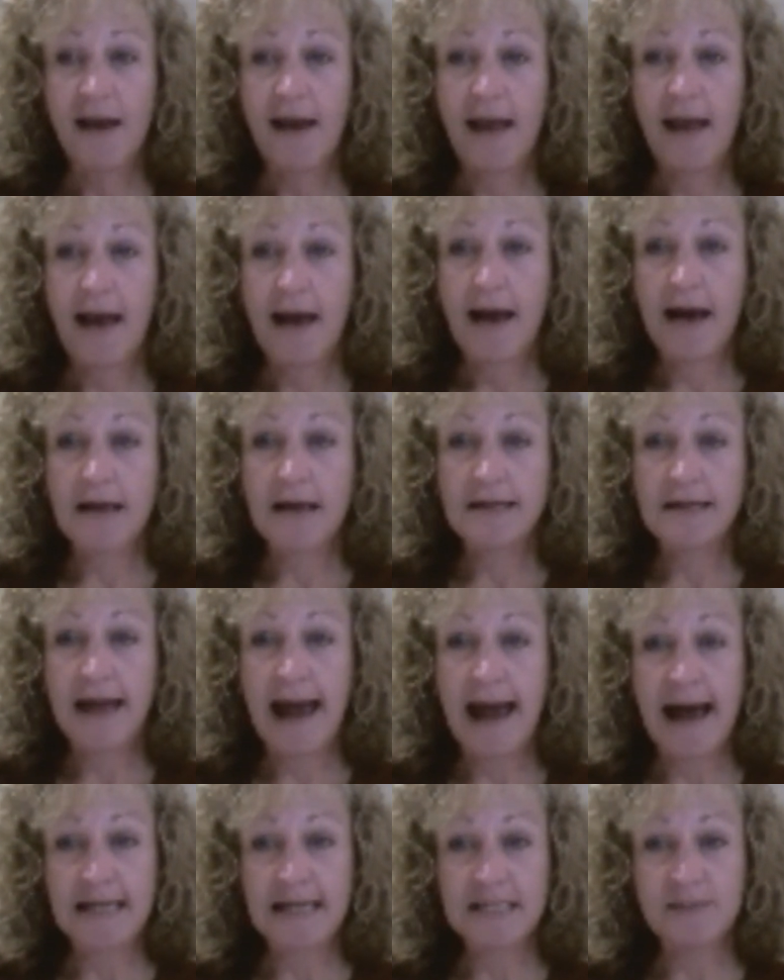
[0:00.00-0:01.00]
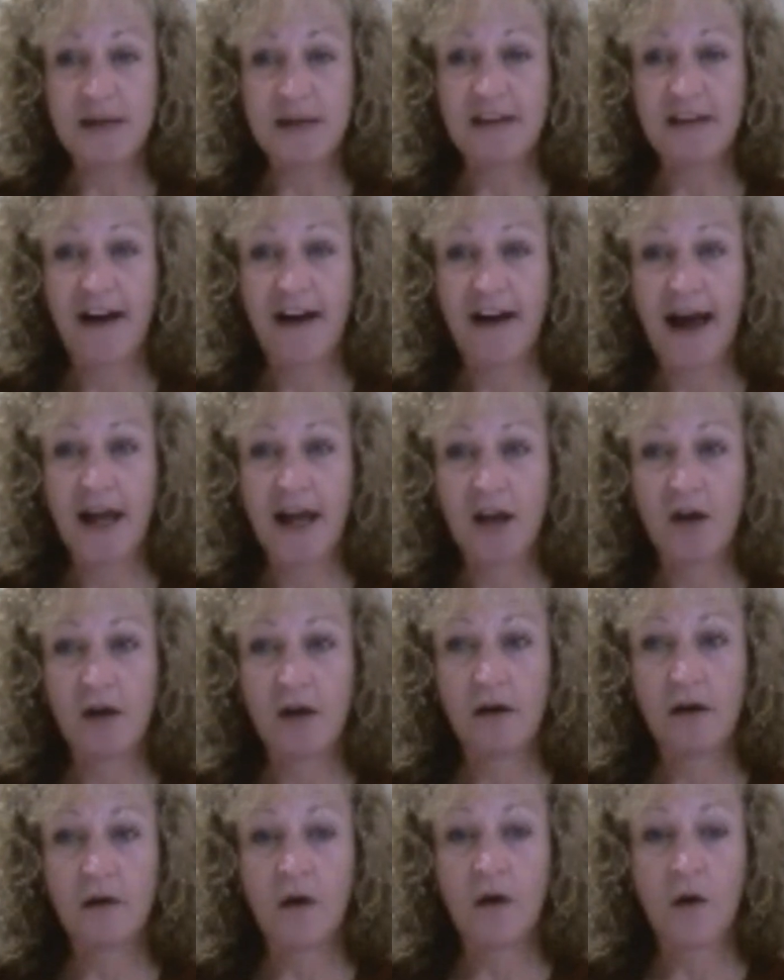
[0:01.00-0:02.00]
and asked me if I
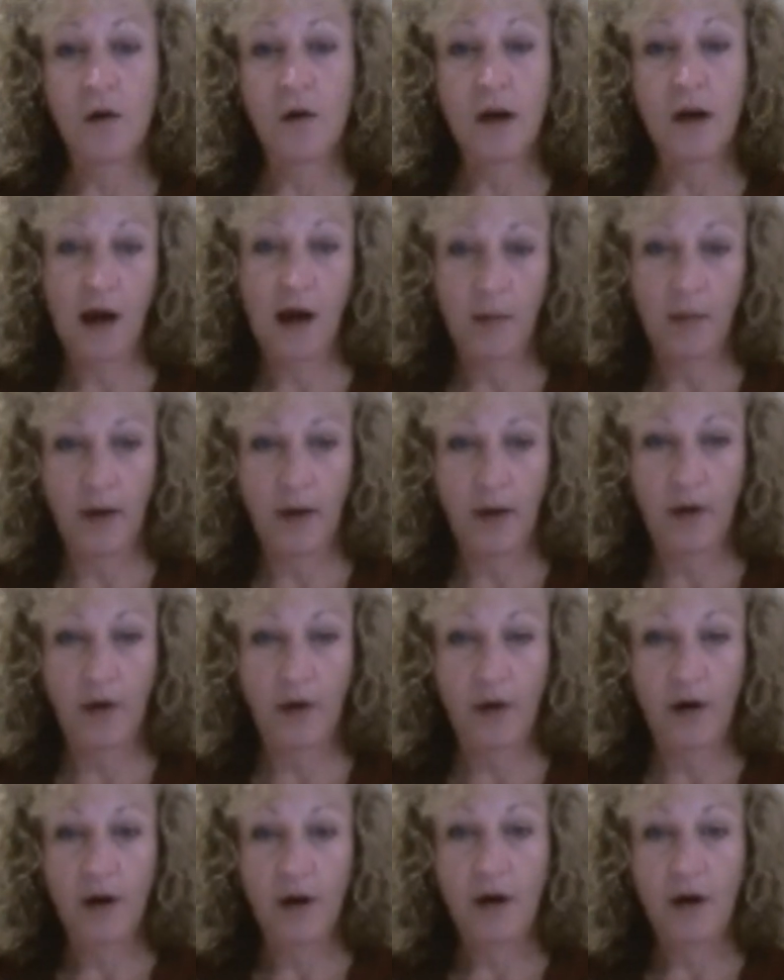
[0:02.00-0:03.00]
could go and help her,